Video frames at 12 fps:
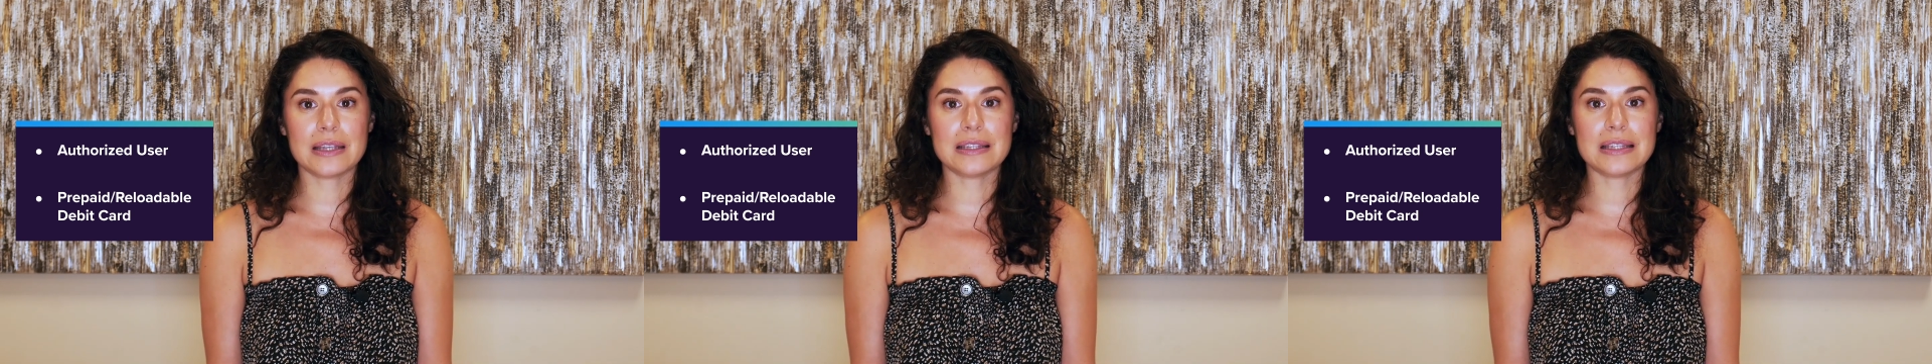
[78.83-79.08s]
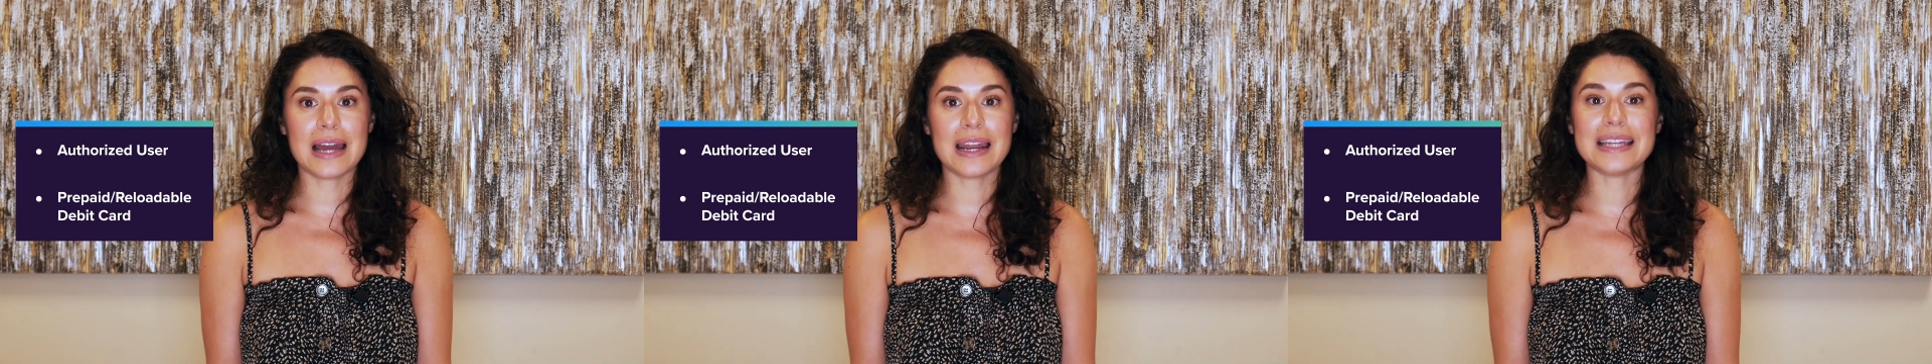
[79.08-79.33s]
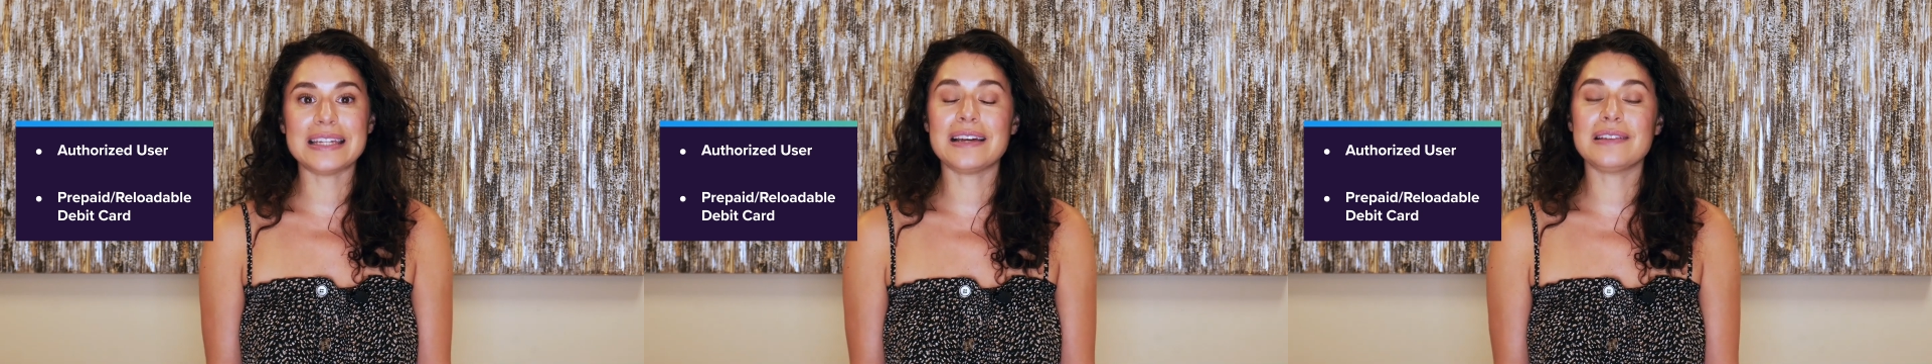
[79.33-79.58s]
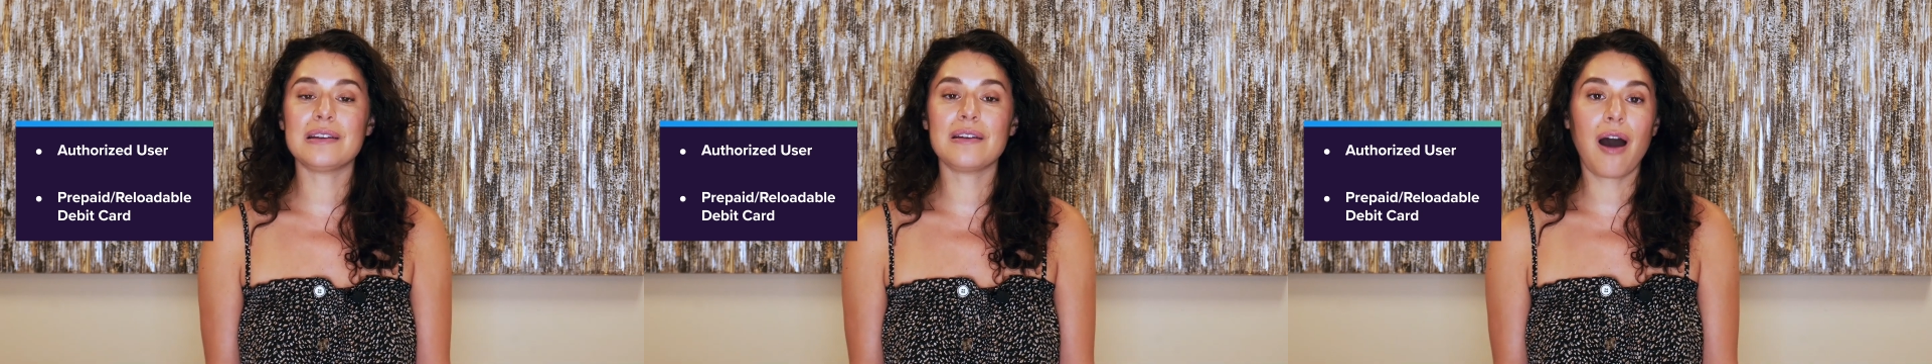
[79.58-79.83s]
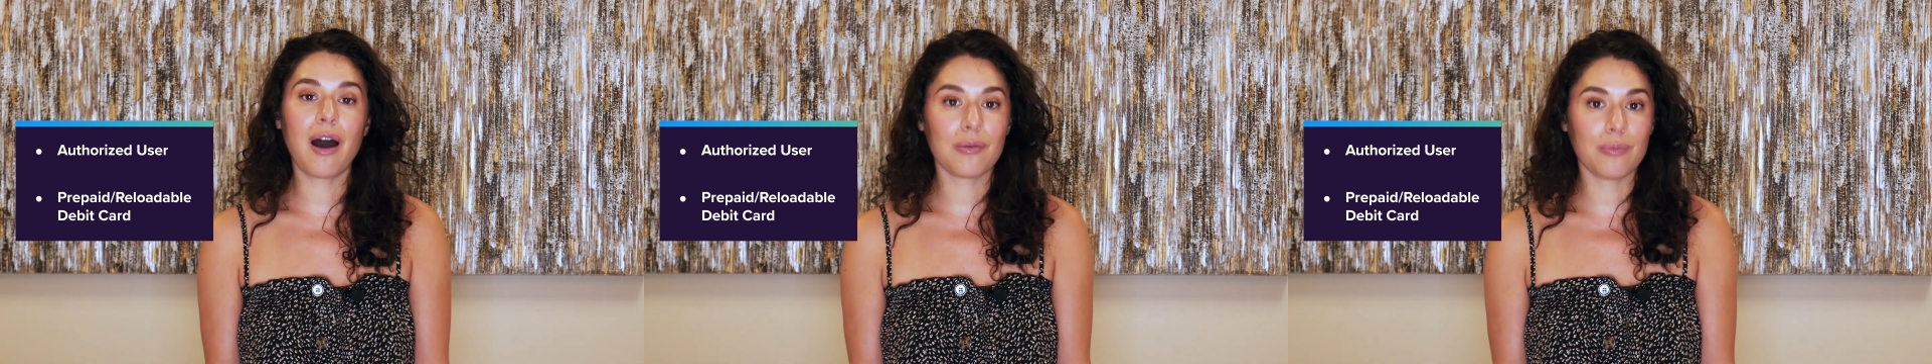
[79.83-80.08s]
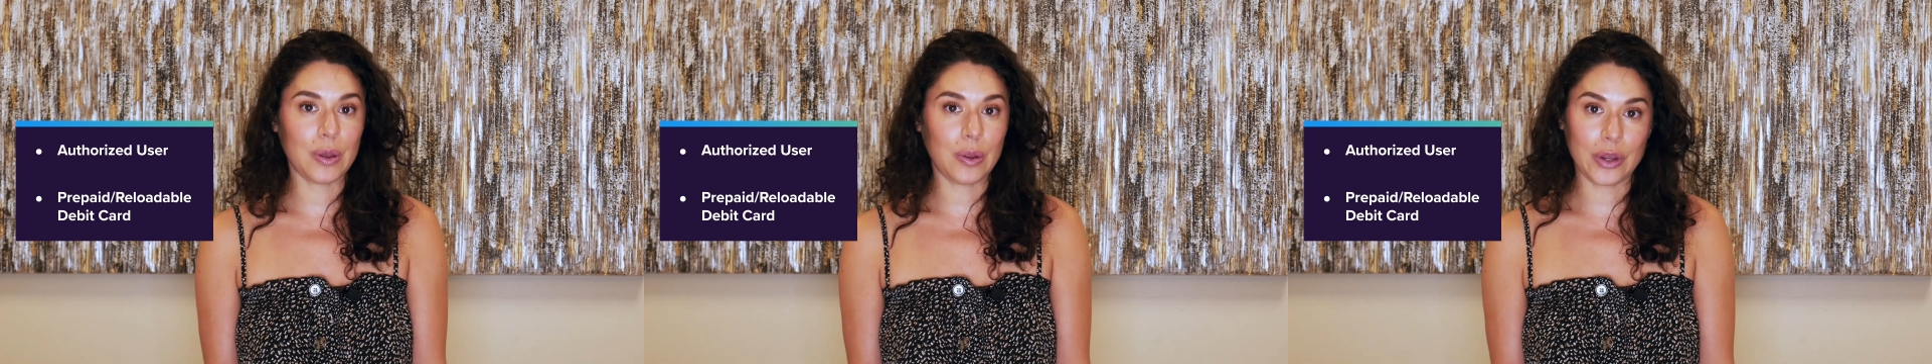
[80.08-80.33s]
is that it does
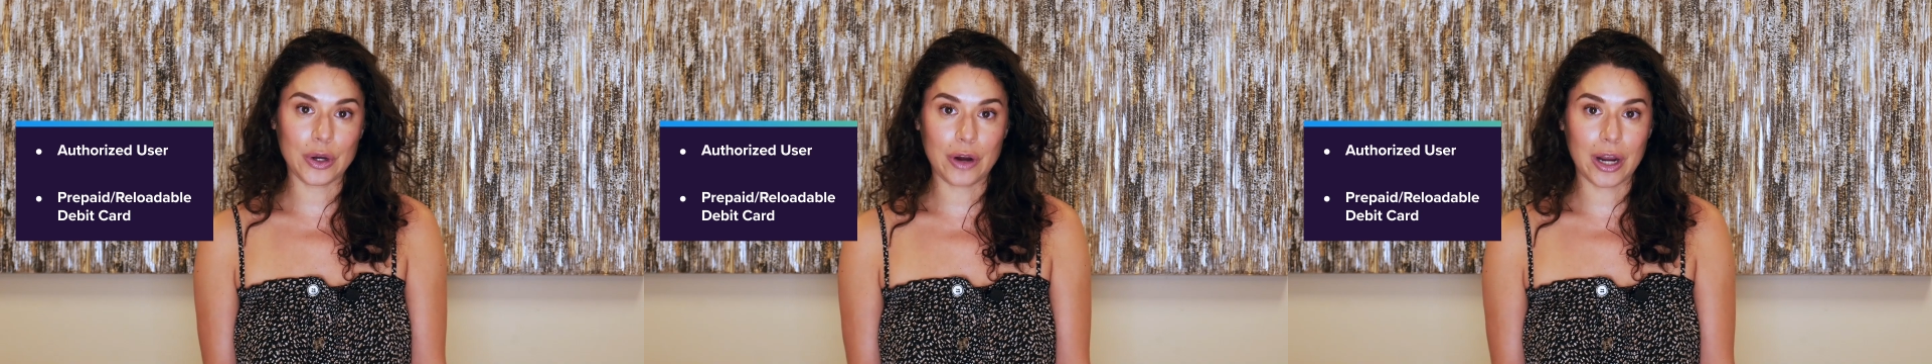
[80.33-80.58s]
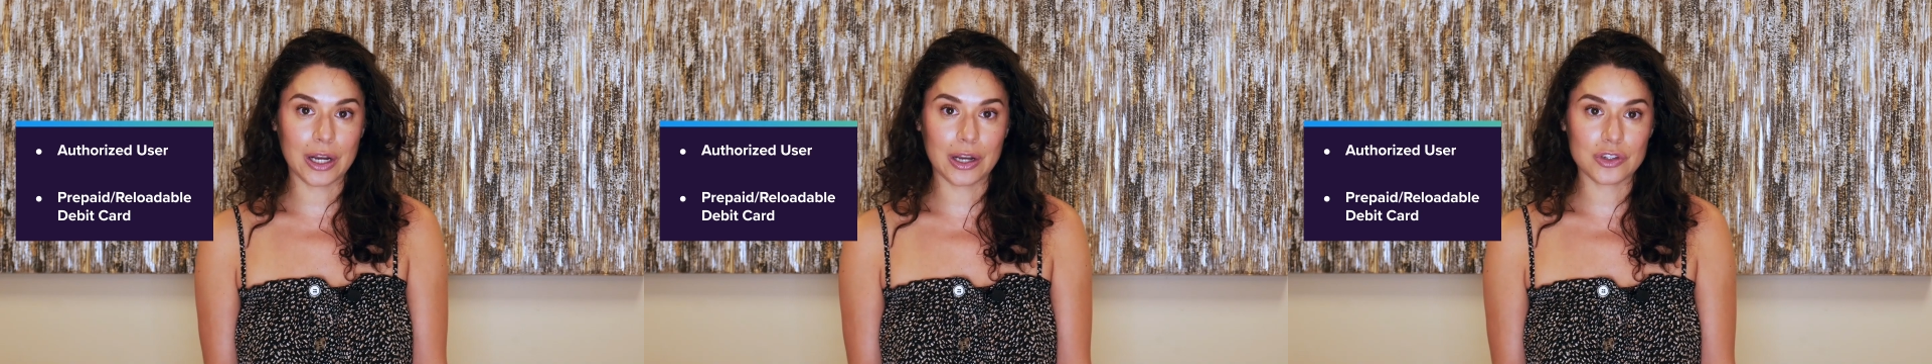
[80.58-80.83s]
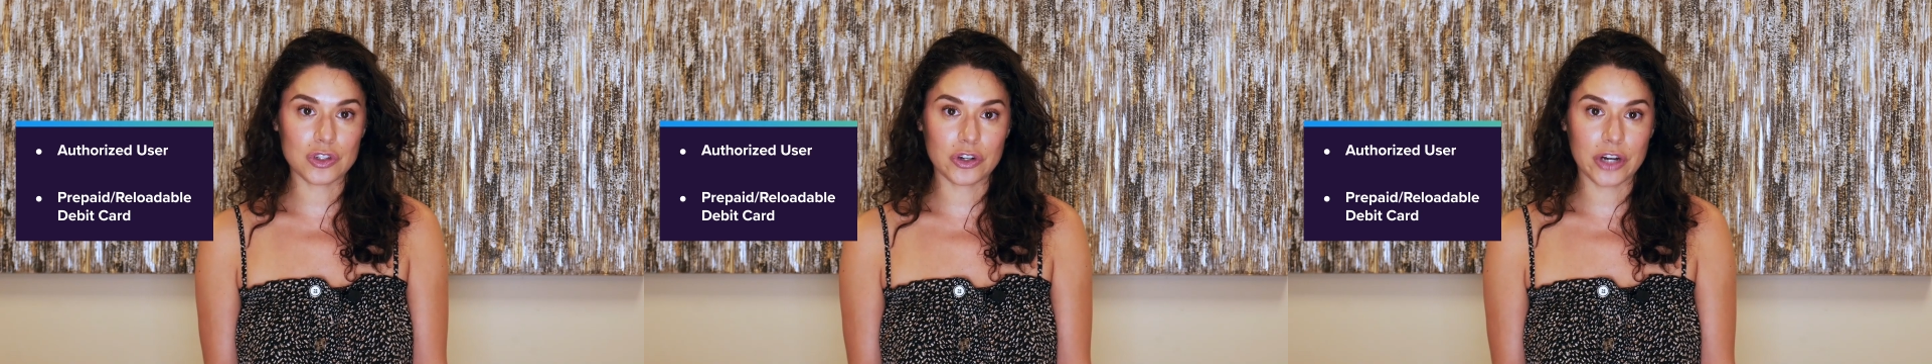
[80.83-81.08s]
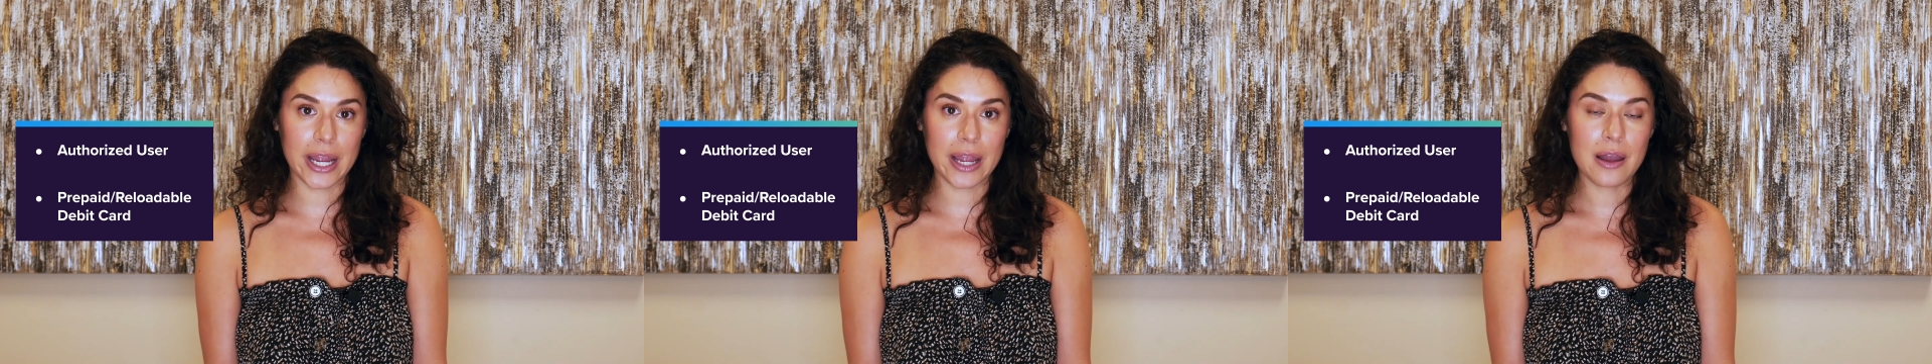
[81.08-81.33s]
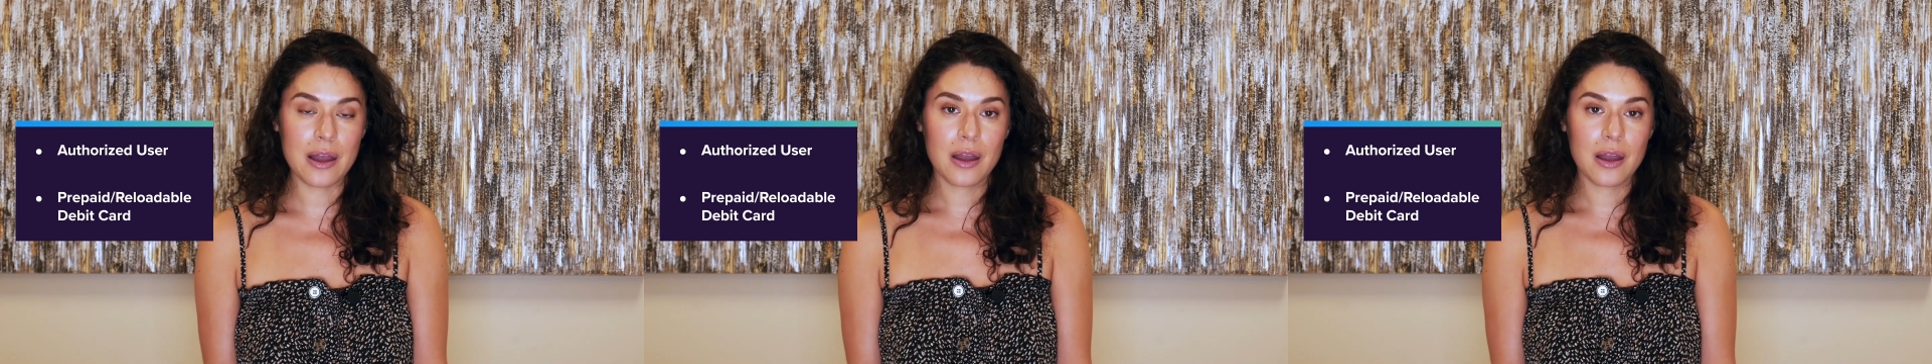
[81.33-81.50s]
not build their credit history